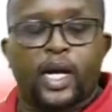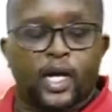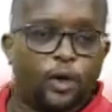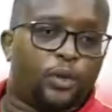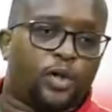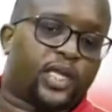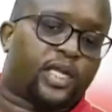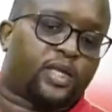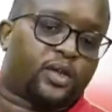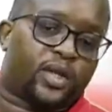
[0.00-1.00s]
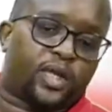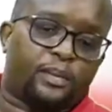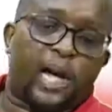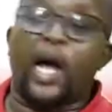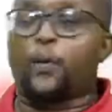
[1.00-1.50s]
a normal sinus
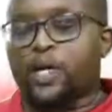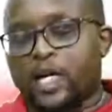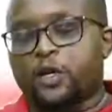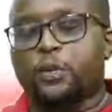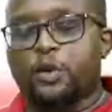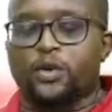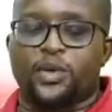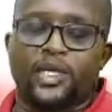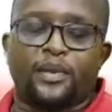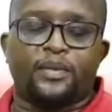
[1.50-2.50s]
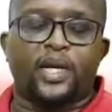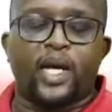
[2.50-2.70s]
rhythm. A normal rhythm